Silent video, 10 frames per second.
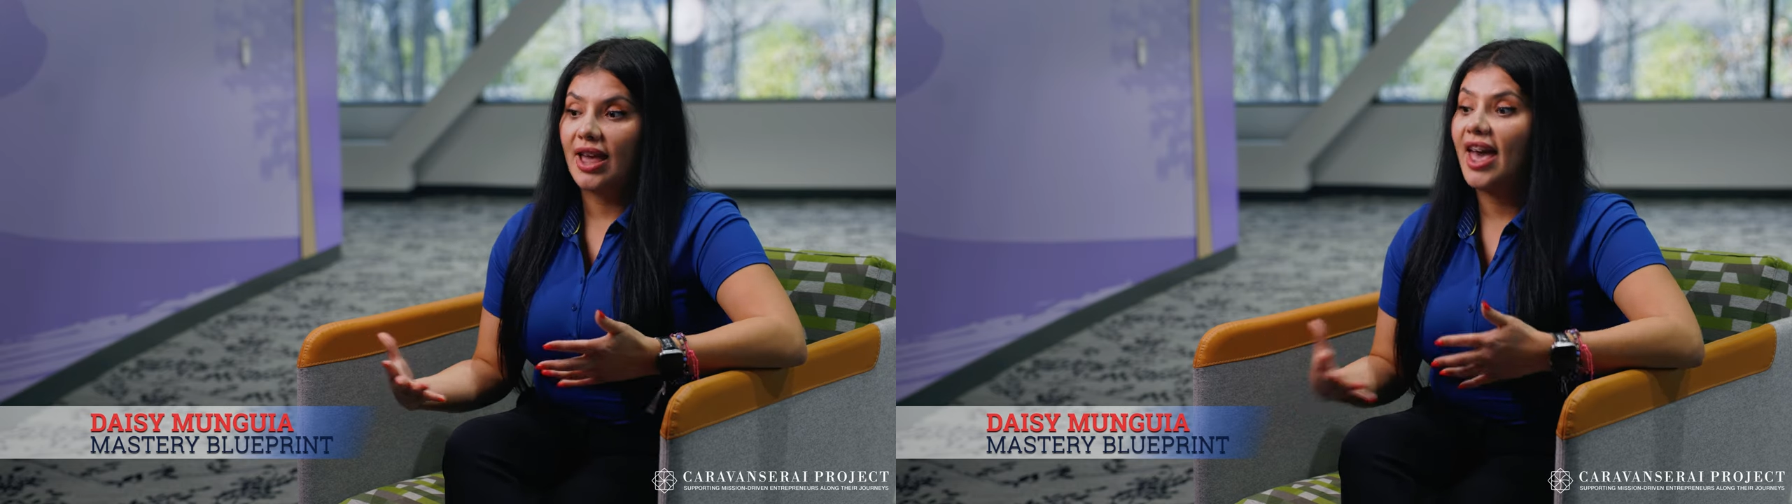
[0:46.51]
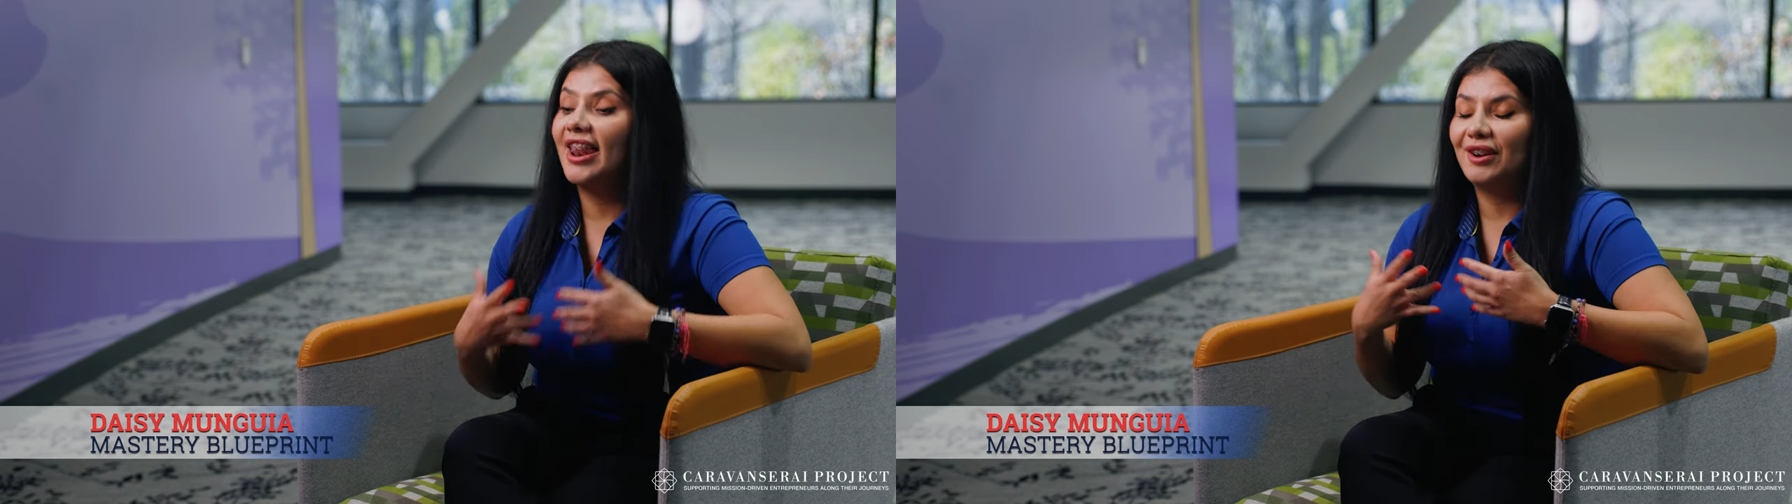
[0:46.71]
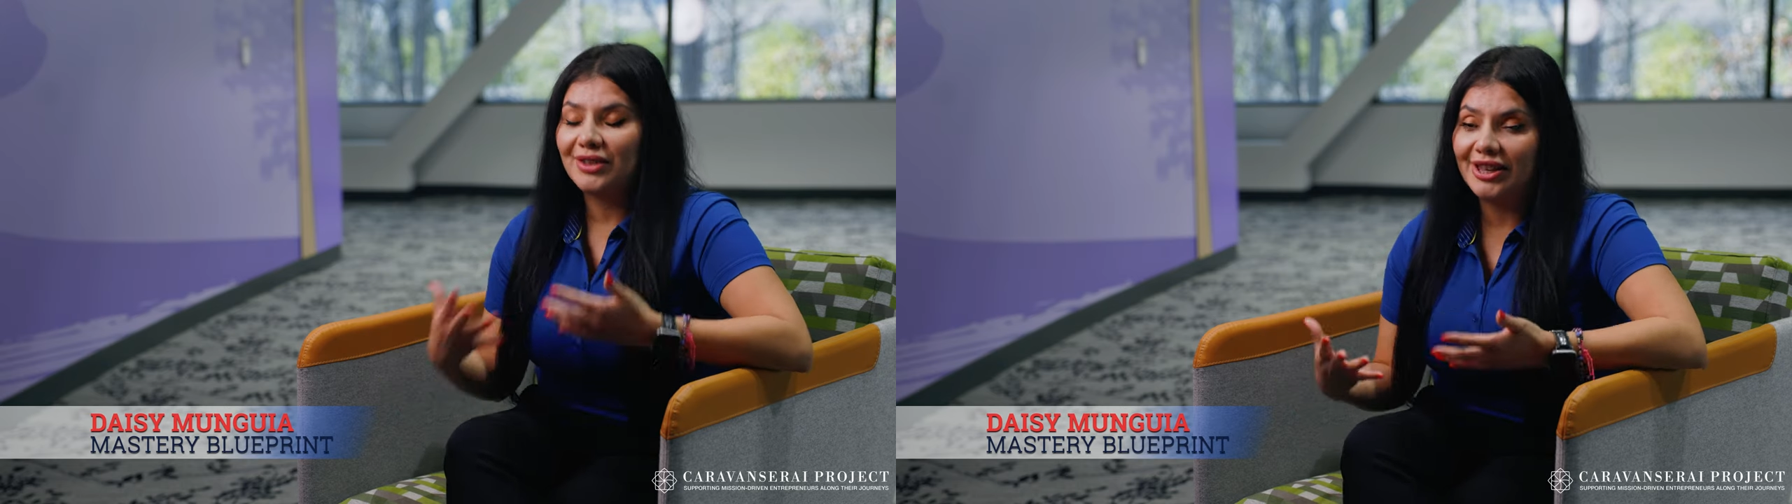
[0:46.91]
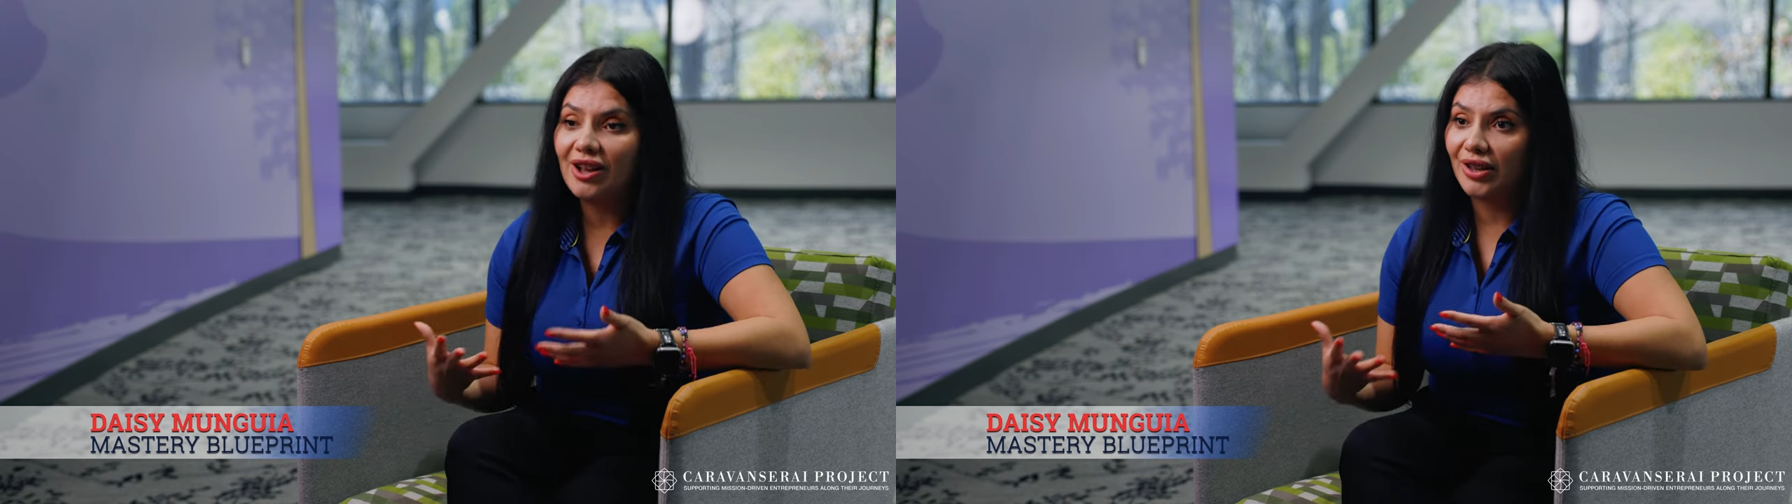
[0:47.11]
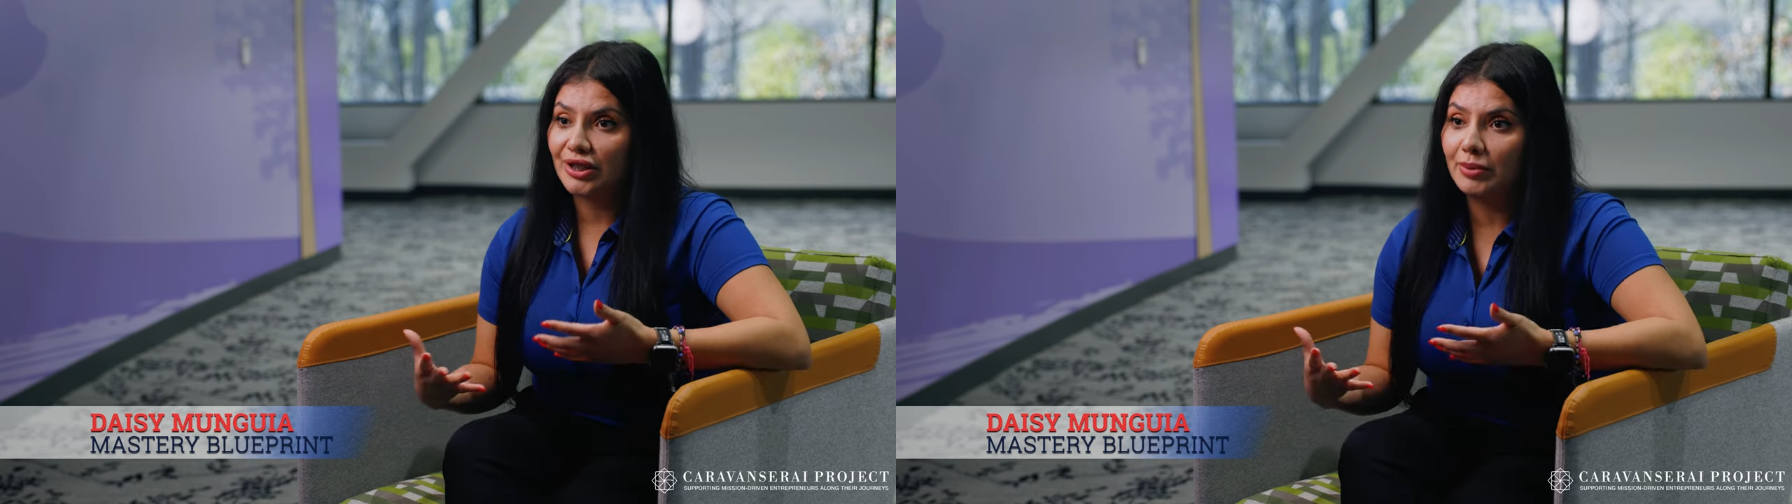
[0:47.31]
And everything
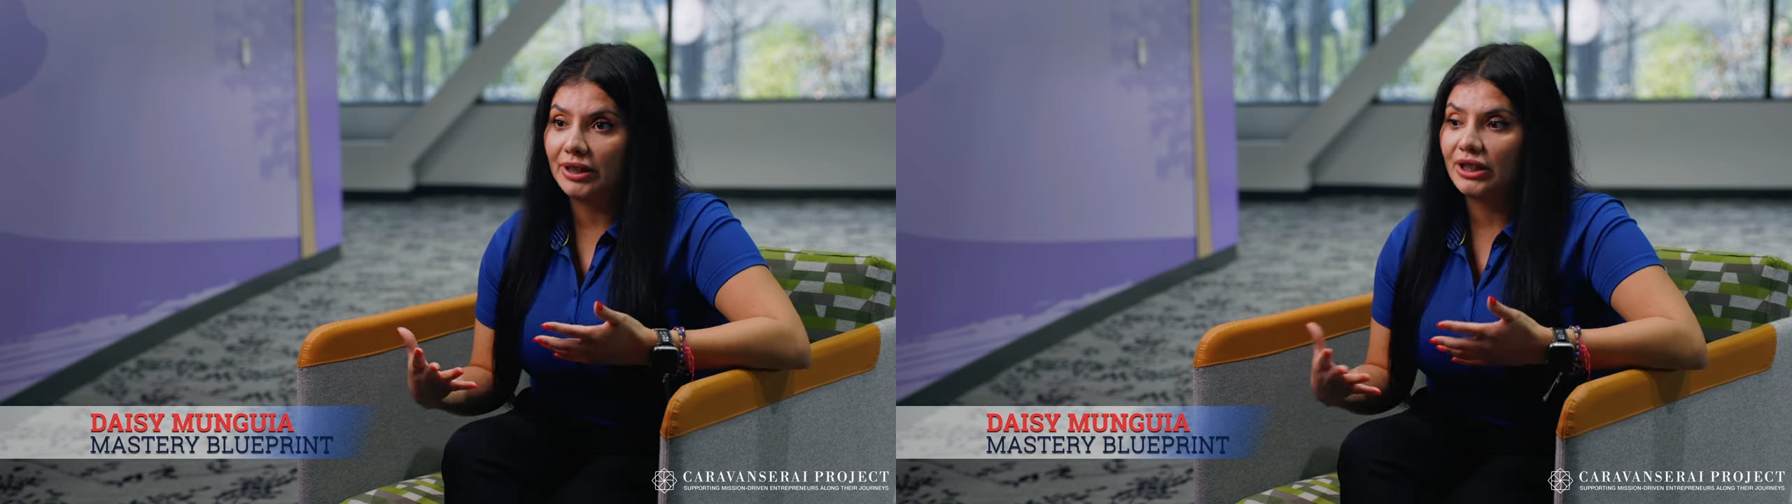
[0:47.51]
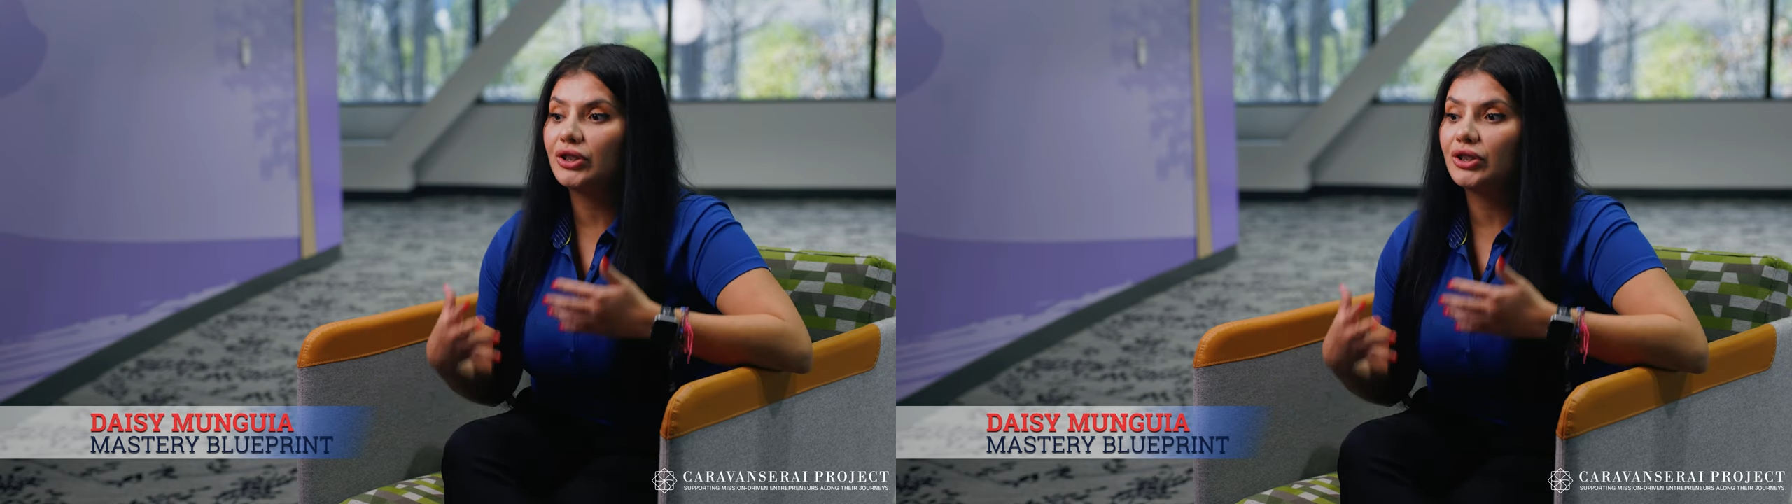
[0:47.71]
costs money.